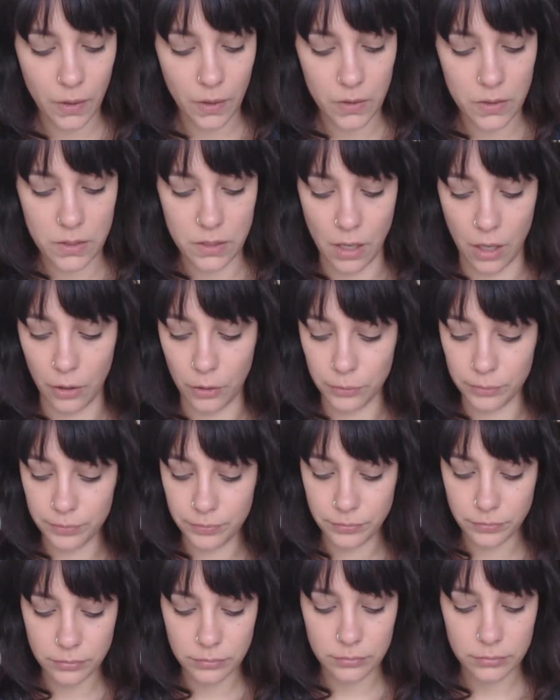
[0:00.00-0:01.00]
So
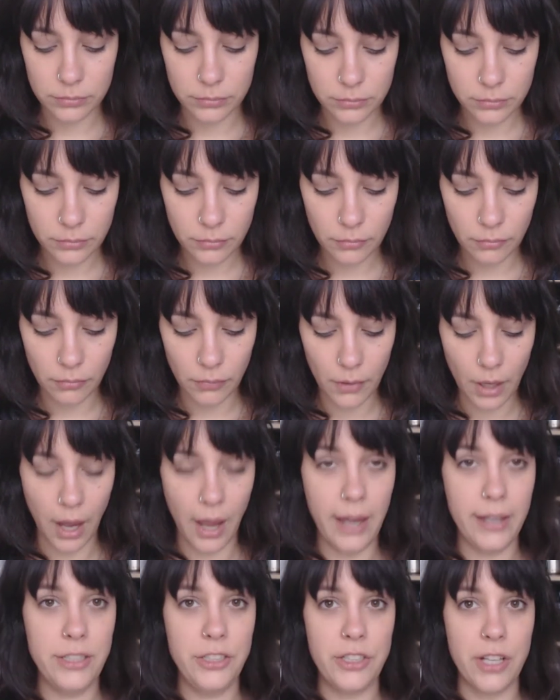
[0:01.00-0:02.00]

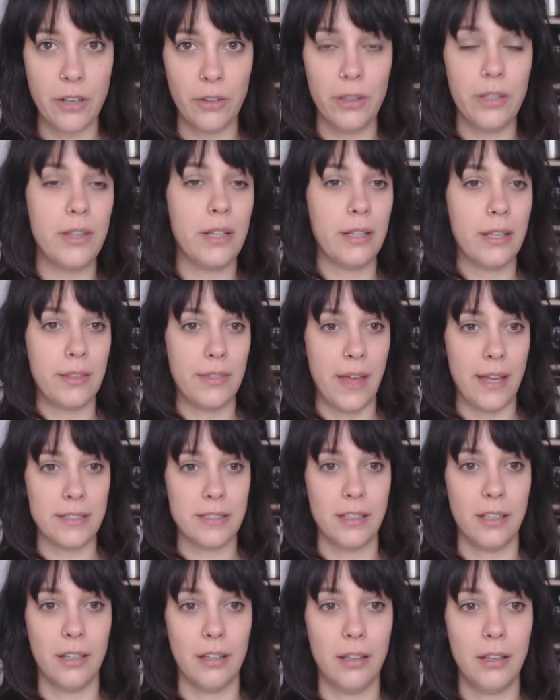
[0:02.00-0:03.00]
I generally think that that's
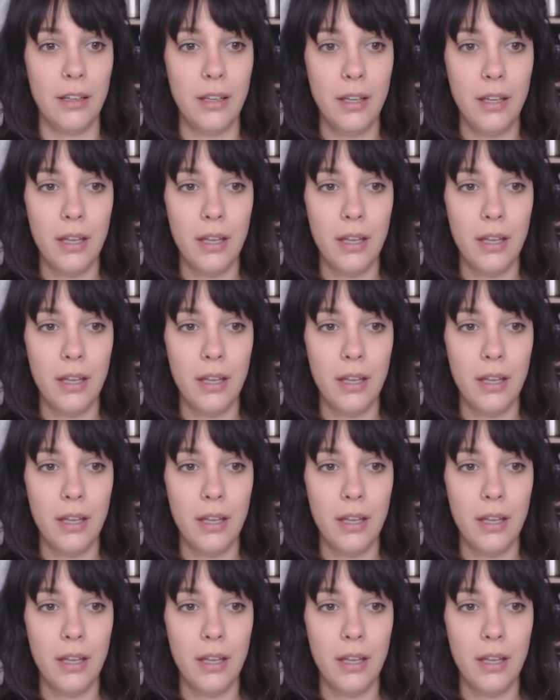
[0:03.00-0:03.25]
a